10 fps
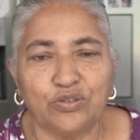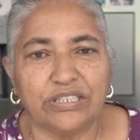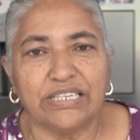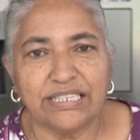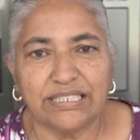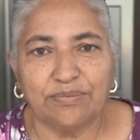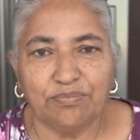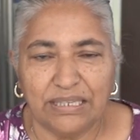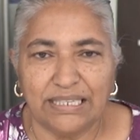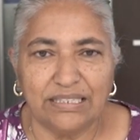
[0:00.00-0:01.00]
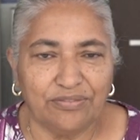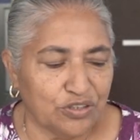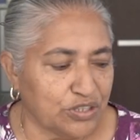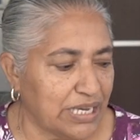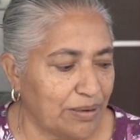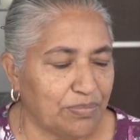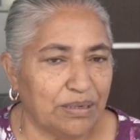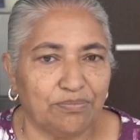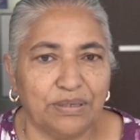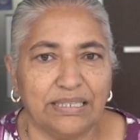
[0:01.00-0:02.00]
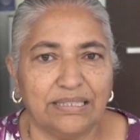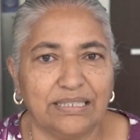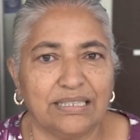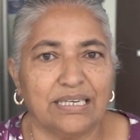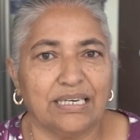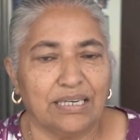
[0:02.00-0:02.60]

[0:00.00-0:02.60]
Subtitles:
use less meat for samp and beans?